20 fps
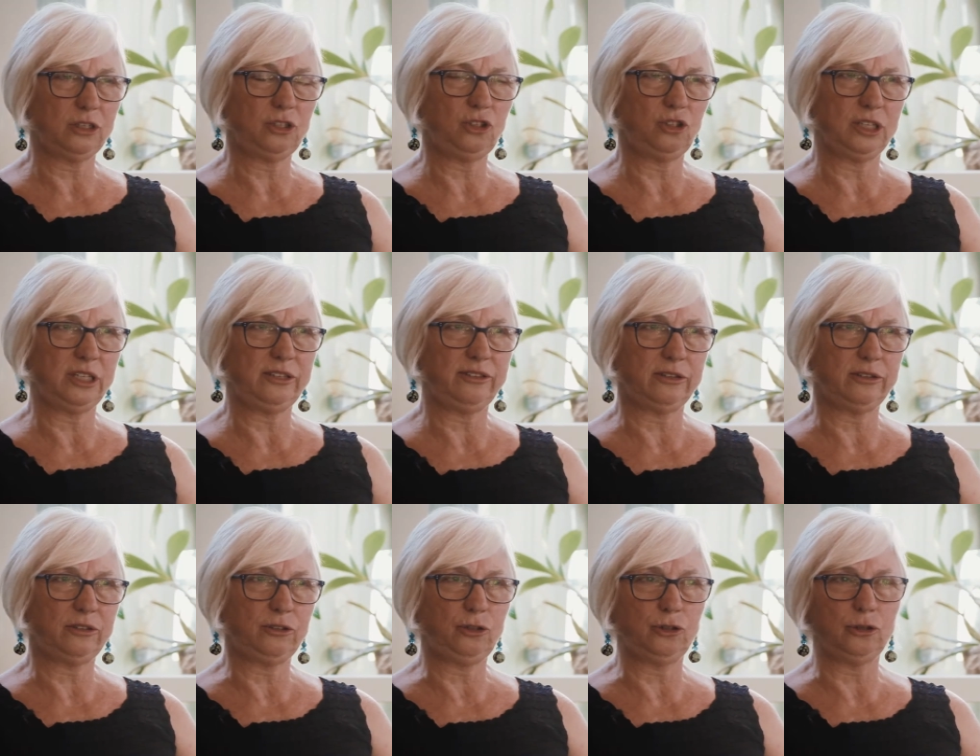did
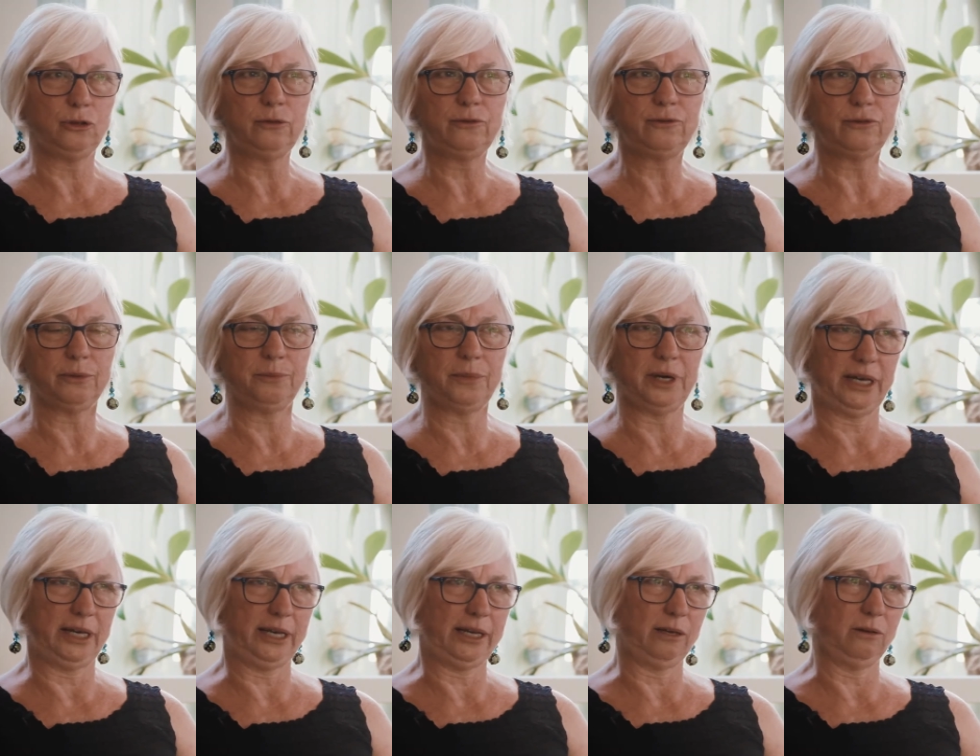Jesus do for
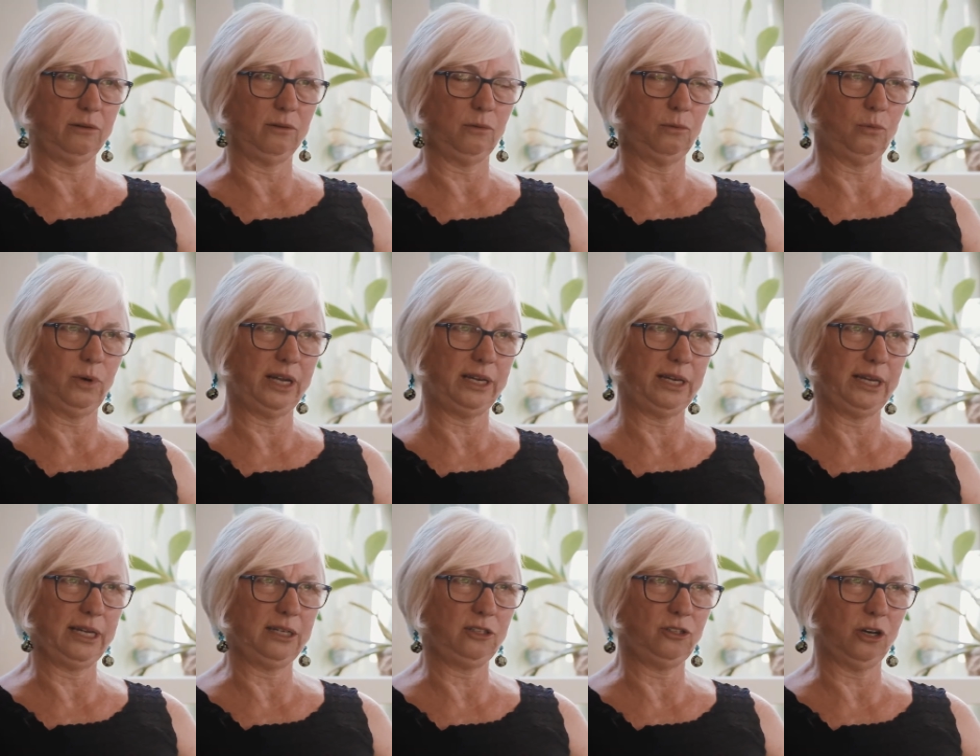me
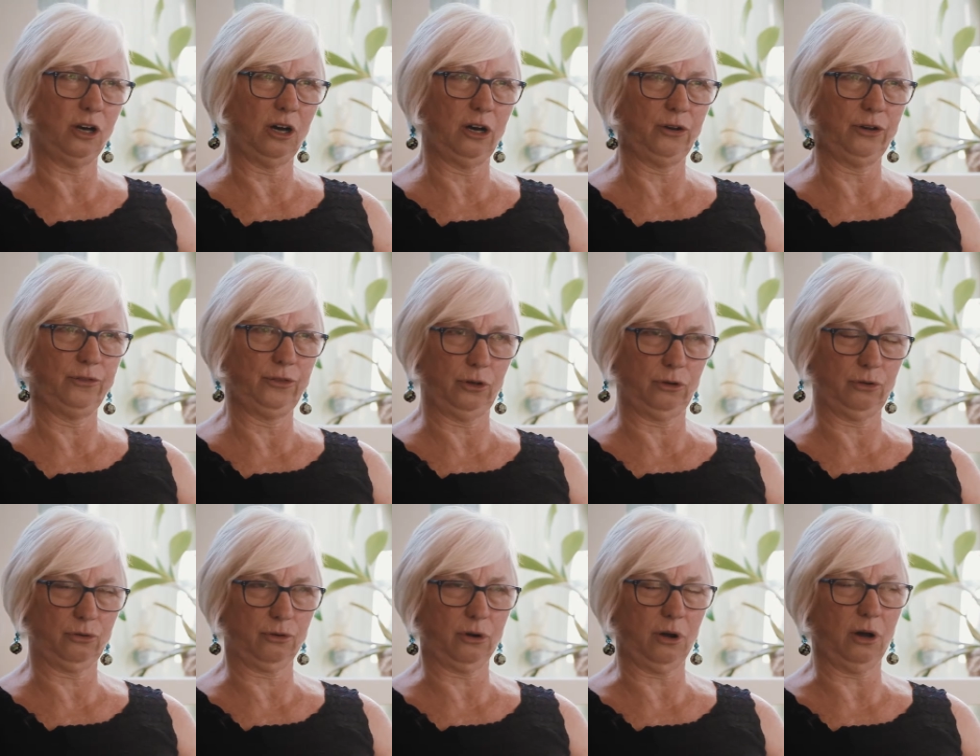when he died on
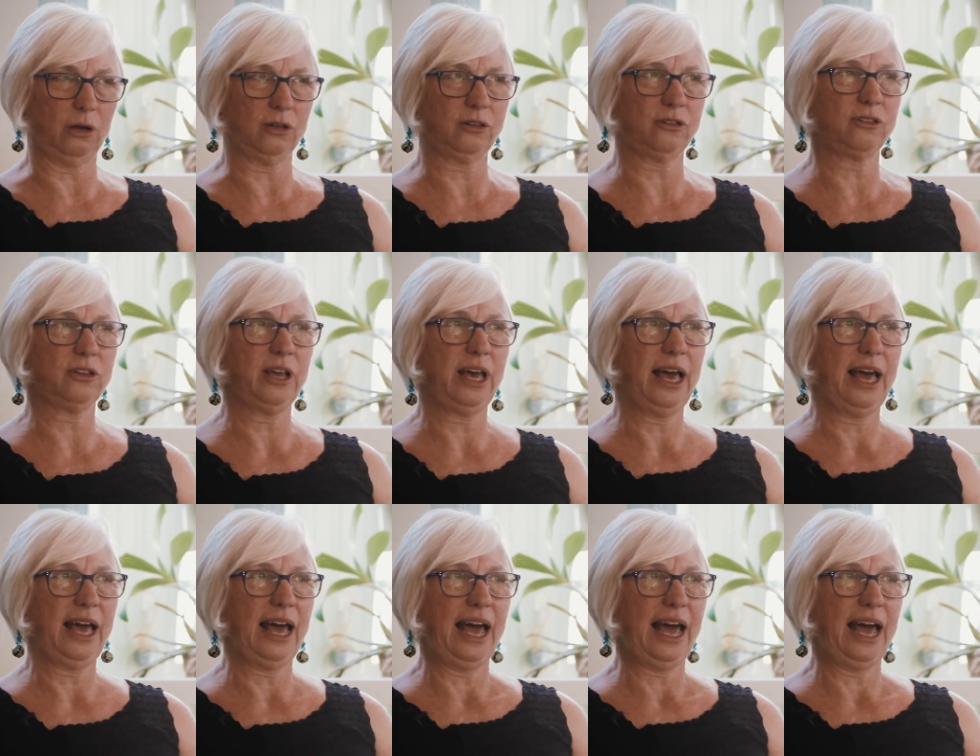the cross?